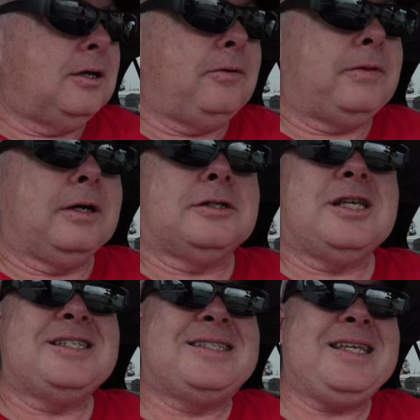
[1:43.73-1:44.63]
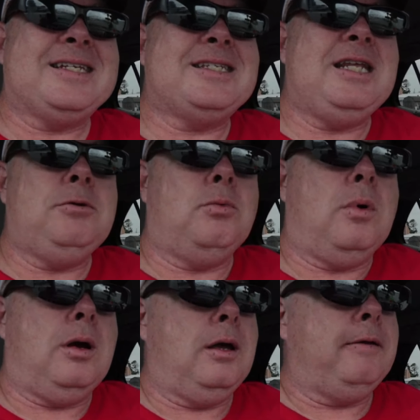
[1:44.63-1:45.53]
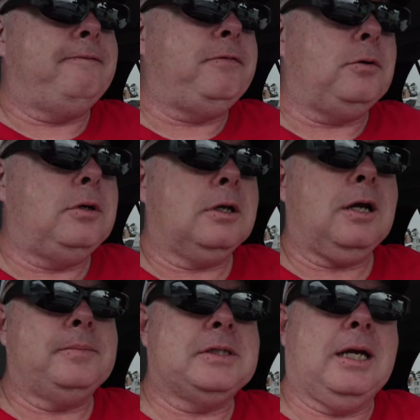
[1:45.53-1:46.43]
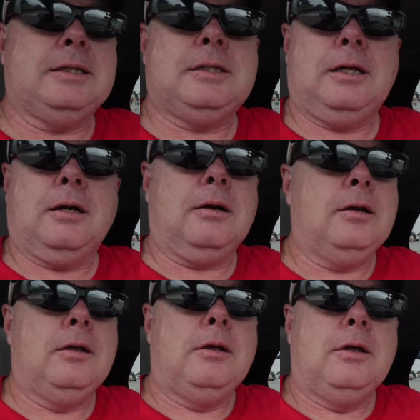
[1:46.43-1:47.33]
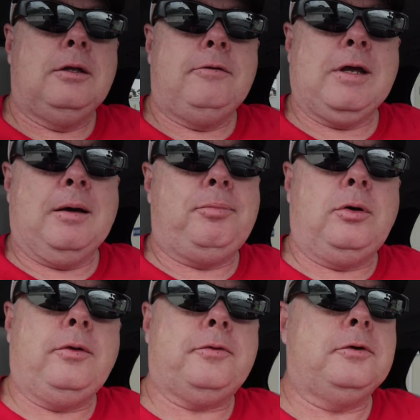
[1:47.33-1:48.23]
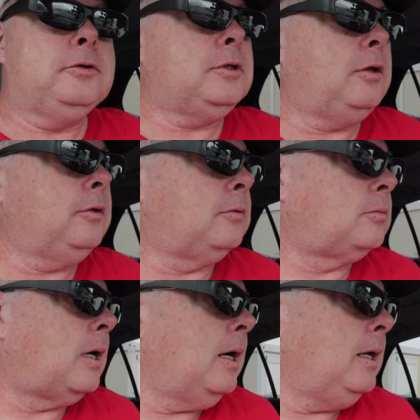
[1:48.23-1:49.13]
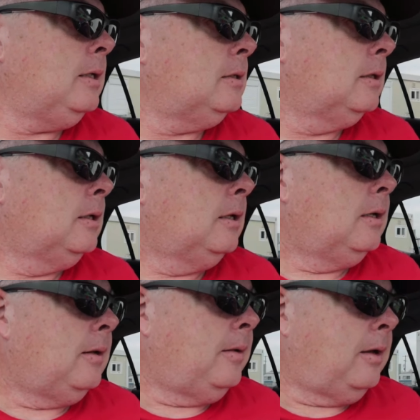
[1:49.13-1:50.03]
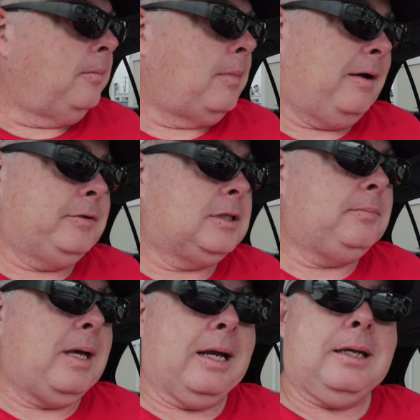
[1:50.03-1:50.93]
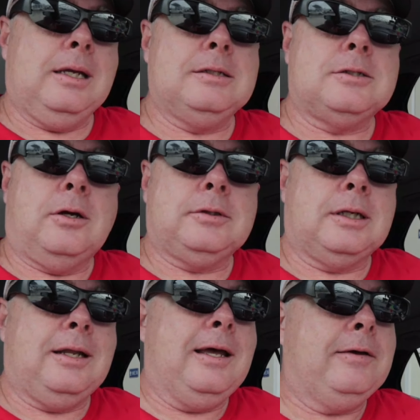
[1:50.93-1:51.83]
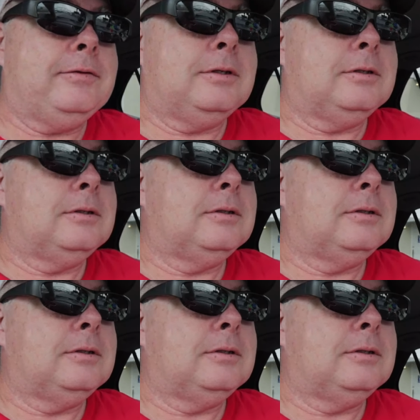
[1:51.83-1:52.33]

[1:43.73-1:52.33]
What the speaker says: So there's 61 full hookup sites here. You've got pull-throughs on the right, obviously back ends on the left,